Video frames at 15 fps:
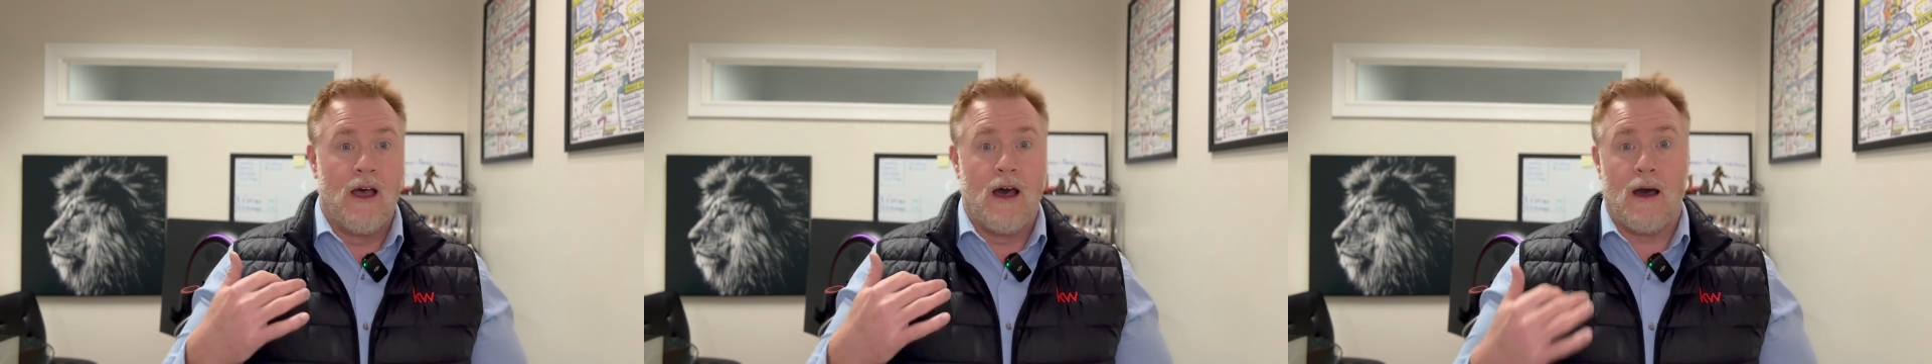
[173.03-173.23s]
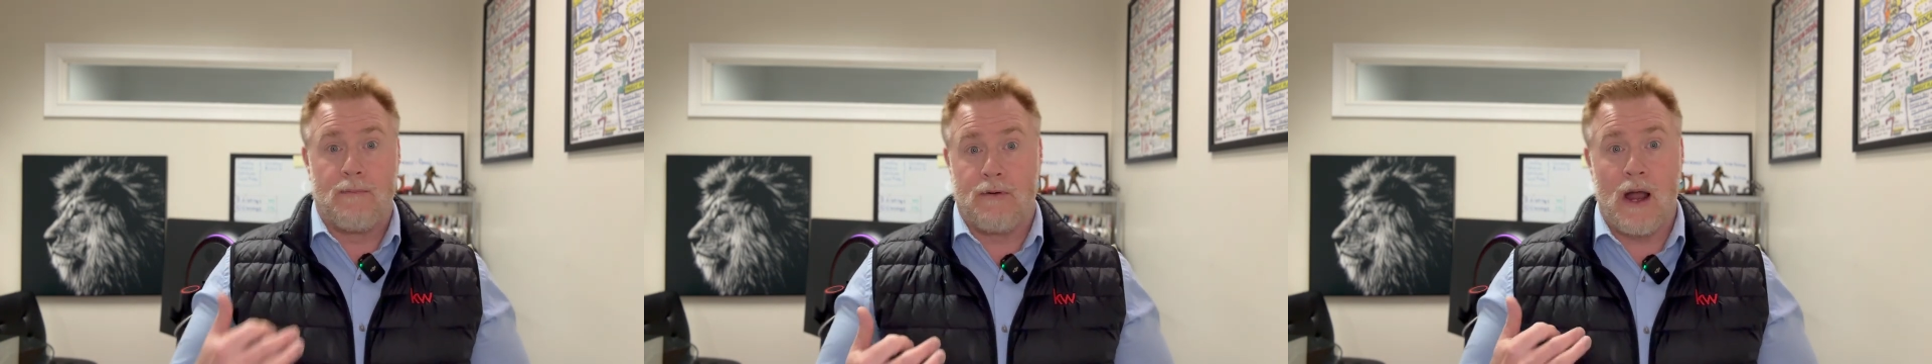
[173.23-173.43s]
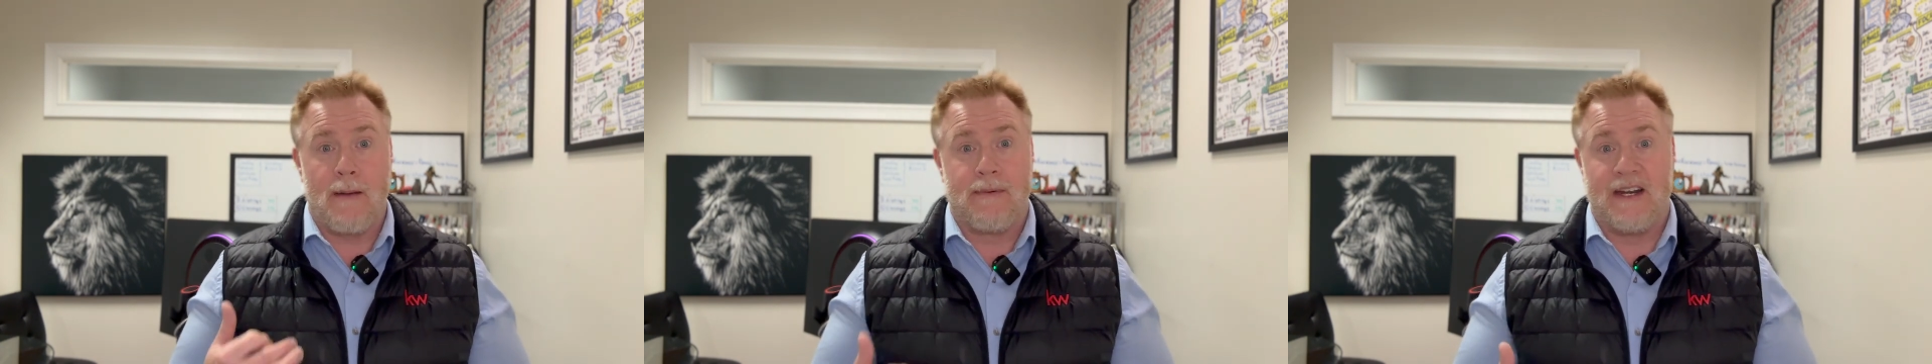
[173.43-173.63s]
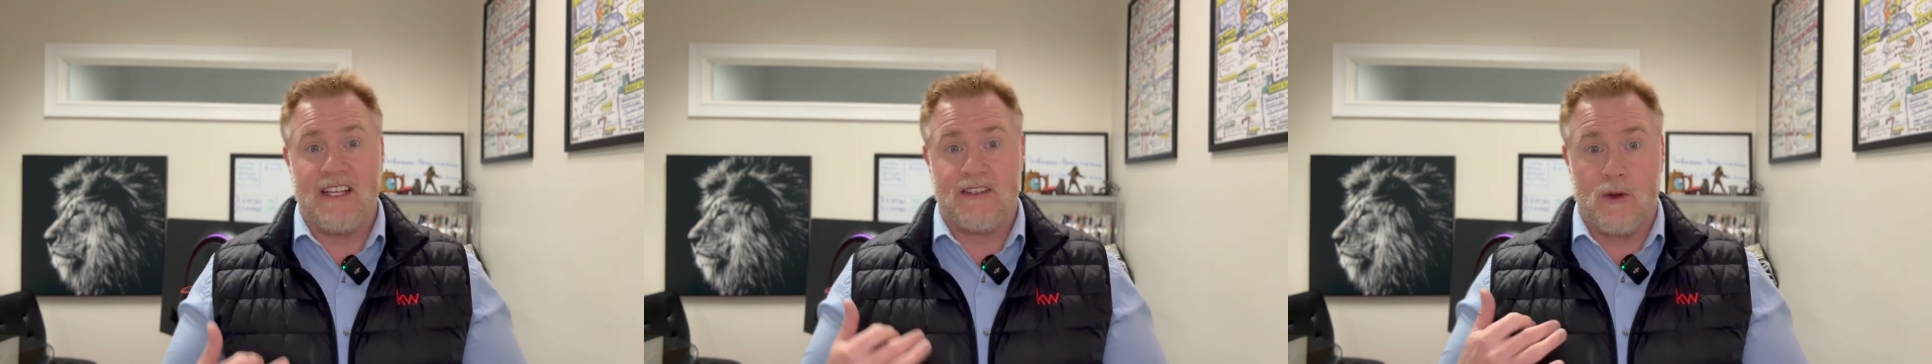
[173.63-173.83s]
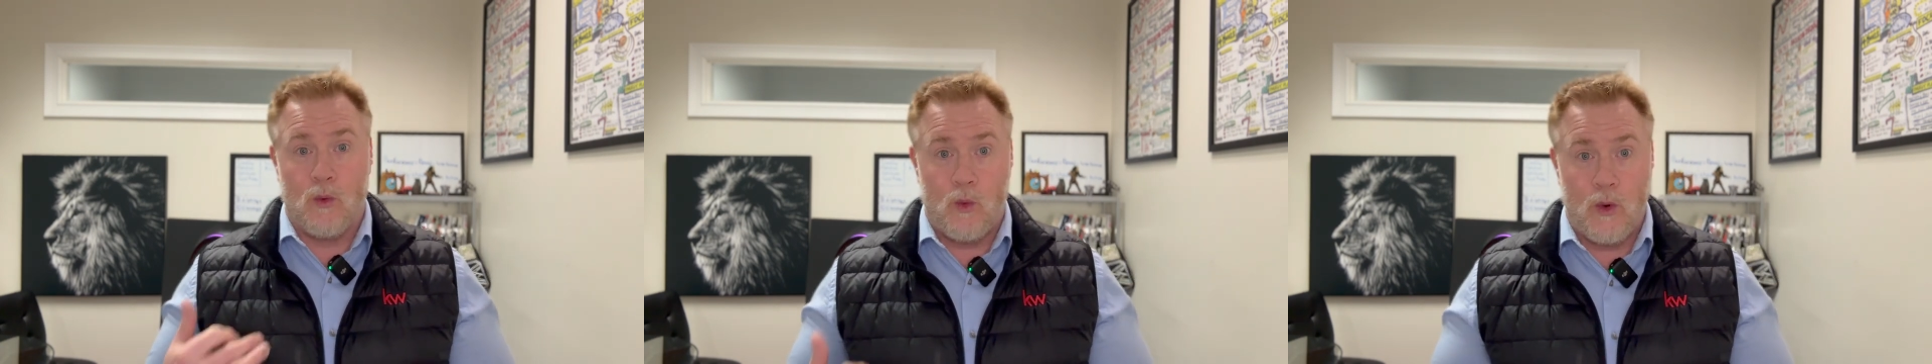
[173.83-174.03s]
a property
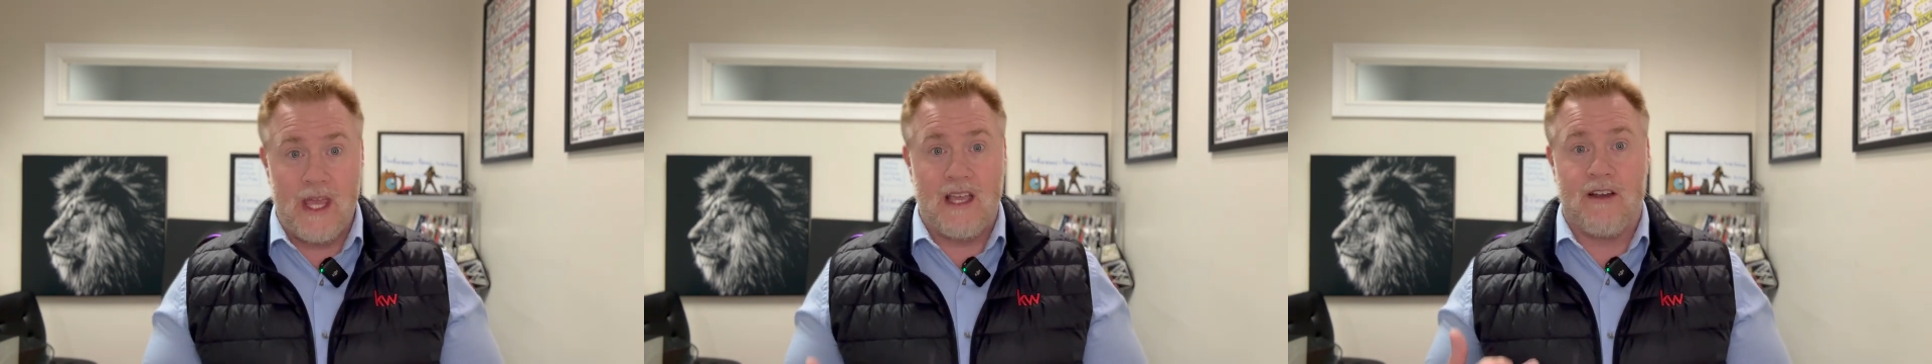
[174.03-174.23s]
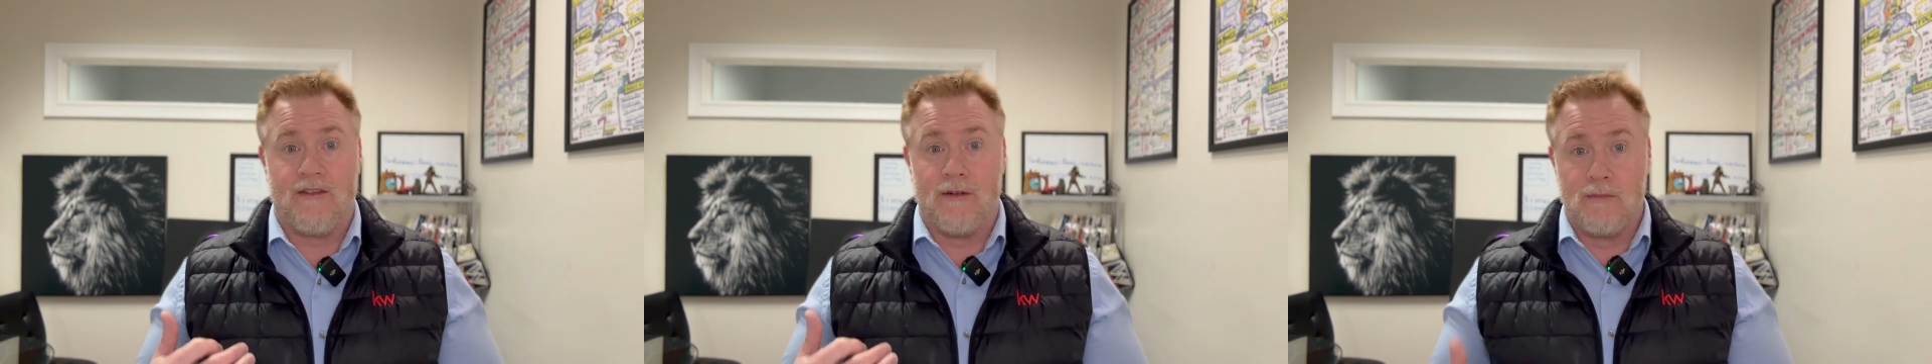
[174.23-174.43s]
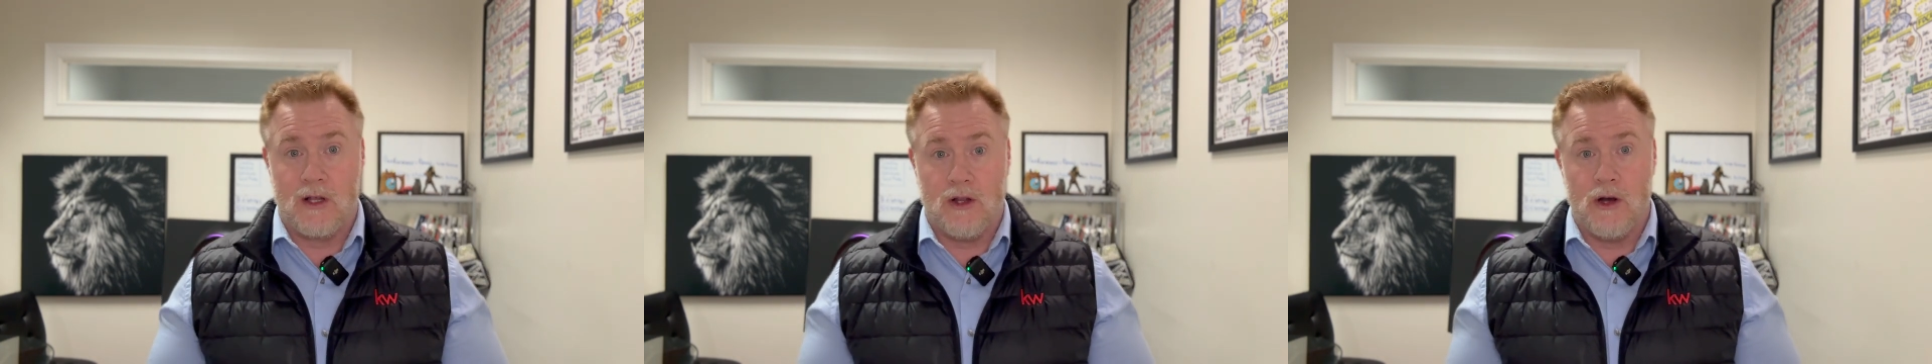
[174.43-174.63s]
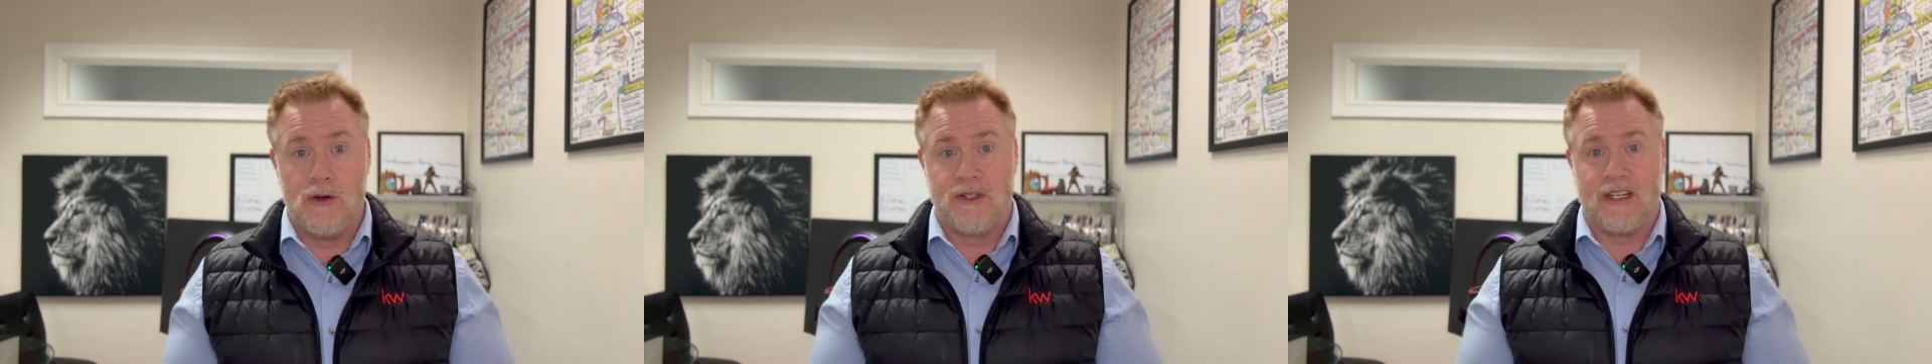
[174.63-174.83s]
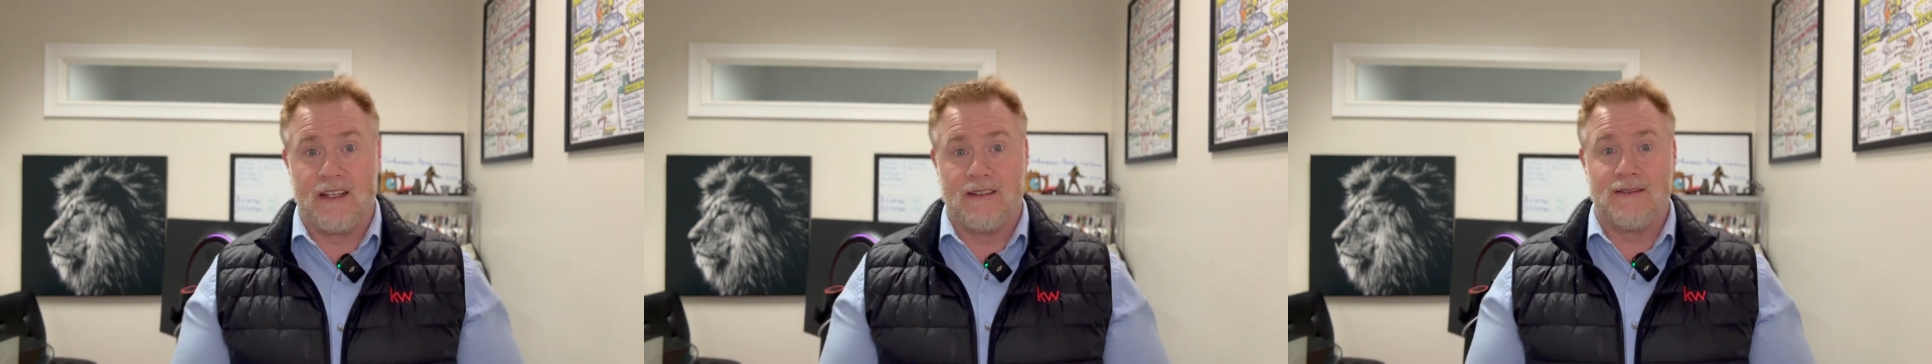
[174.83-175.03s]
is a week from
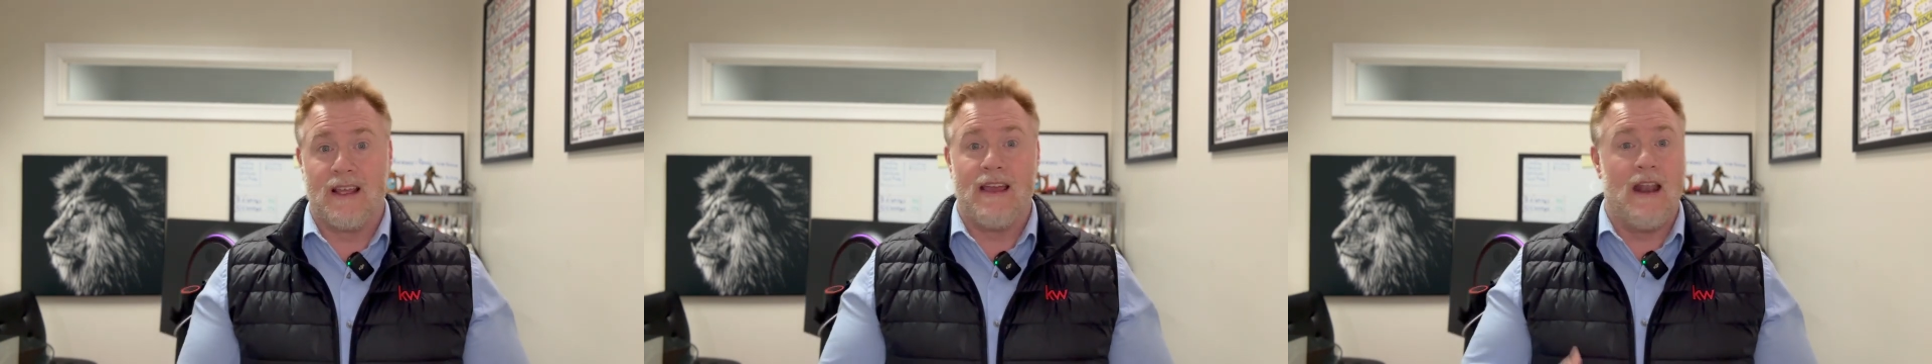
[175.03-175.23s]
closing.